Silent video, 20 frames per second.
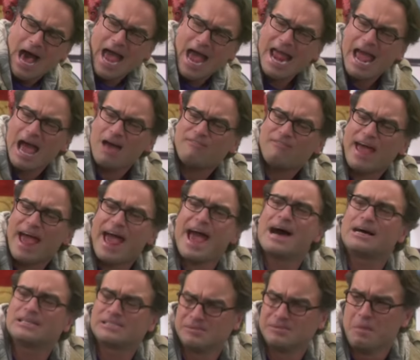I have
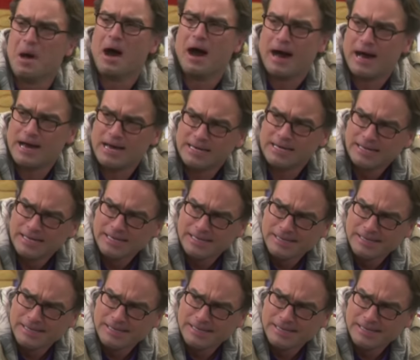asthma.